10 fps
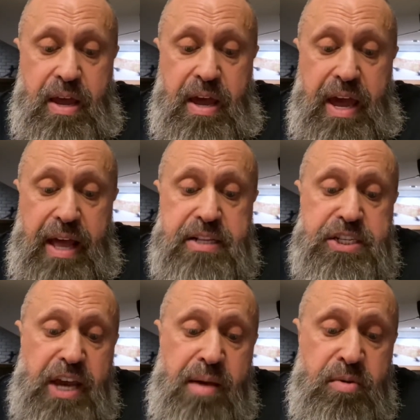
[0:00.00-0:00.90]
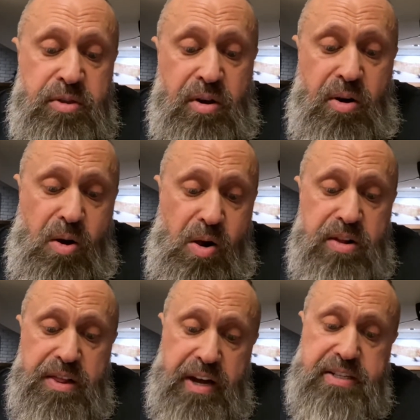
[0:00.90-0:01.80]
And shame on
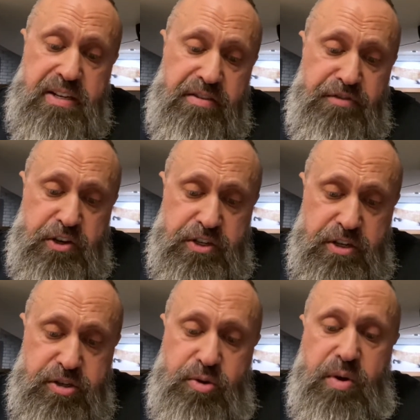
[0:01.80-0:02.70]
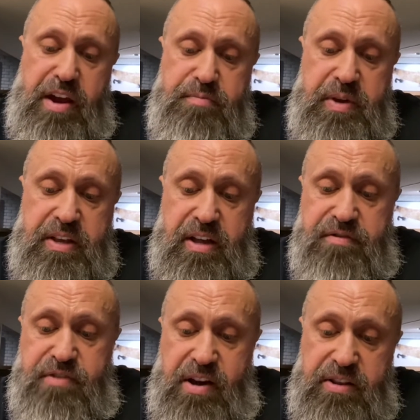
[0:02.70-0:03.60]
all elected officials who have been
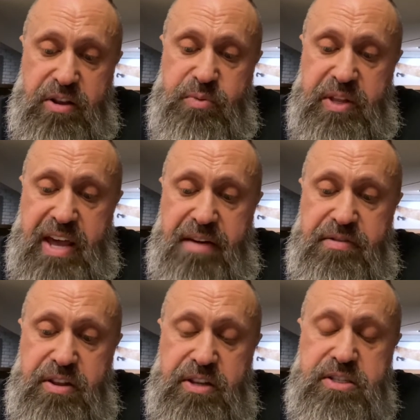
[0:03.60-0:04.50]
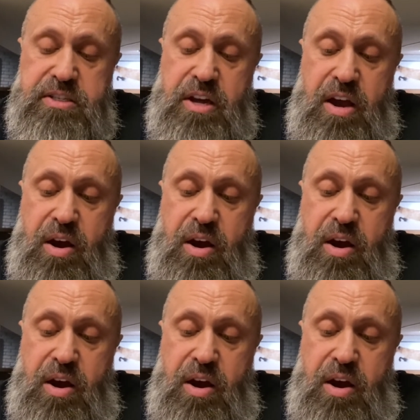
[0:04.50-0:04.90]
confronted with evidence